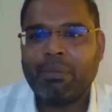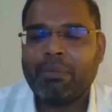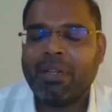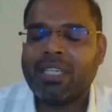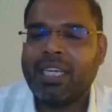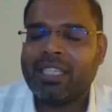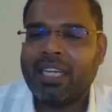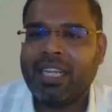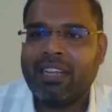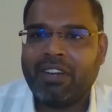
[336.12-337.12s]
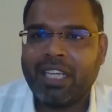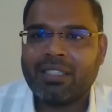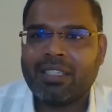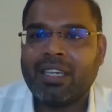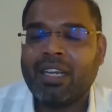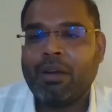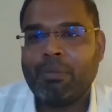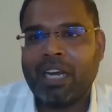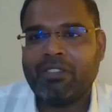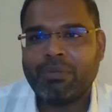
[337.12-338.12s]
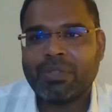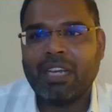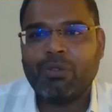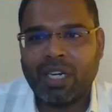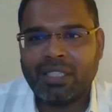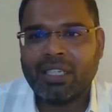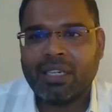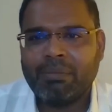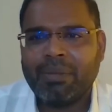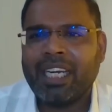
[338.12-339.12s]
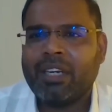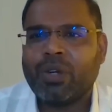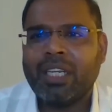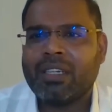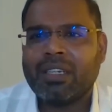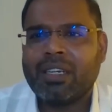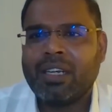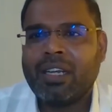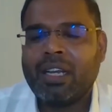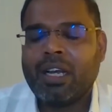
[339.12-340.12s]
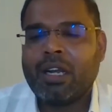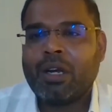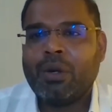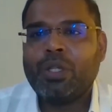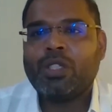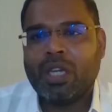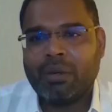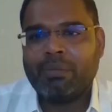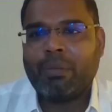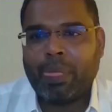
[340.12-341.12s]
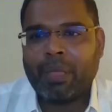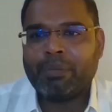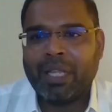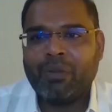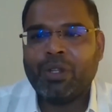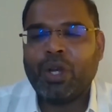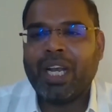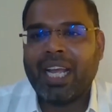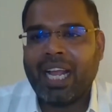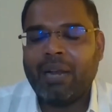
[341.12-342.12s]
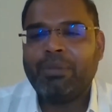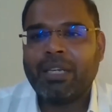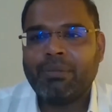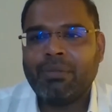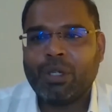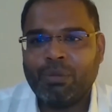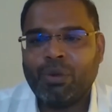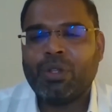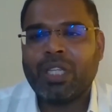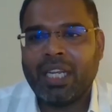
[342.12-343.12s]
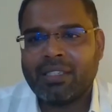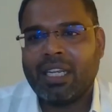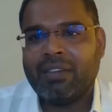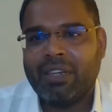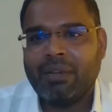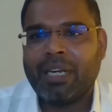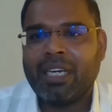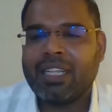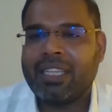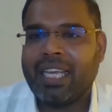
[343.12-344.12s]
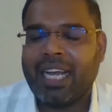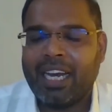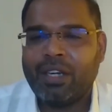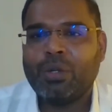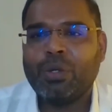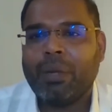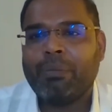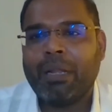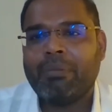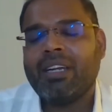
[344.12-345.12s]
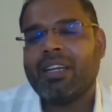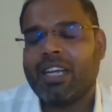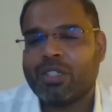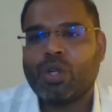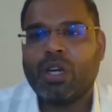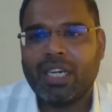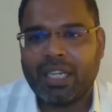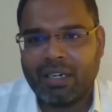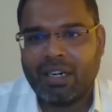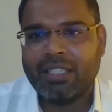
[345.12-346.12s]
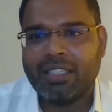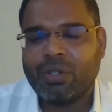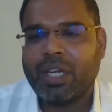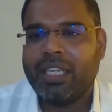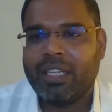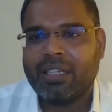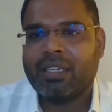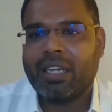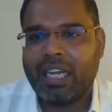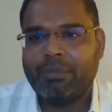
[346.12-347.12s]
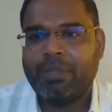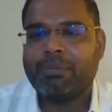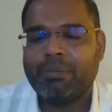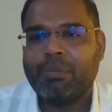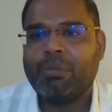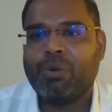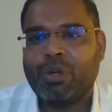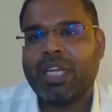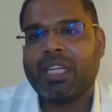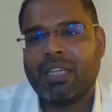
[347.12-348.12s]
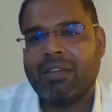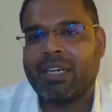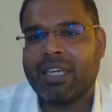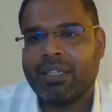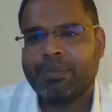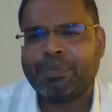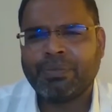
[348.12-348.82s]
People initially leveraged platforms like WhatsApp, but it couldn't do the job. Even though it helped them to move to the next level, but they had to implement a stronger technologies to help them move to the next level, right?